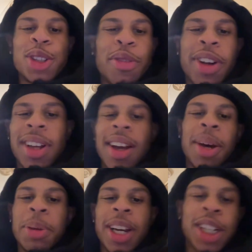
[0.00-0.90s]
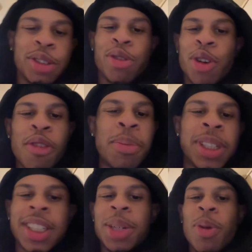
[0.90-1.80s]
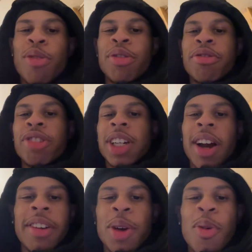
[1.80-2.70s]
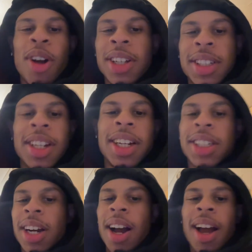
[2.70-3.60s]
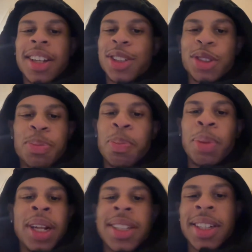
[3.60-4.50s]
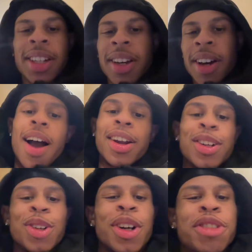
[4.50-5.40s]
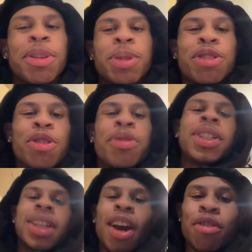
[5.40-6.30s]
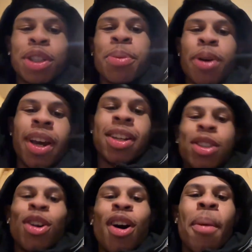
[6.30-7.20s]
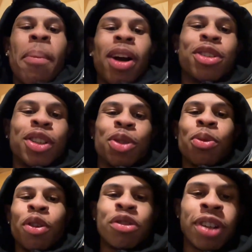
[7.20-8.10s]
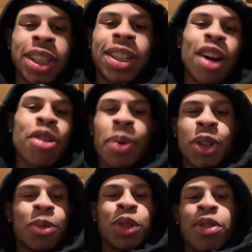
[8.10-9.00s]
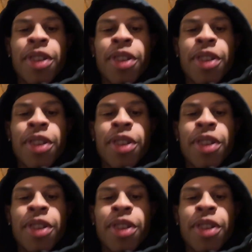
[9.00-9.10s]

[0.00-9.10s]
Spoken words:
filled out an application for a government scheme offering free cavity wall insulation. Car is just blitzing here. I took a trip to Screwfix to get a reciprocating saw, a battery and some gloves ready to start ripping some stuff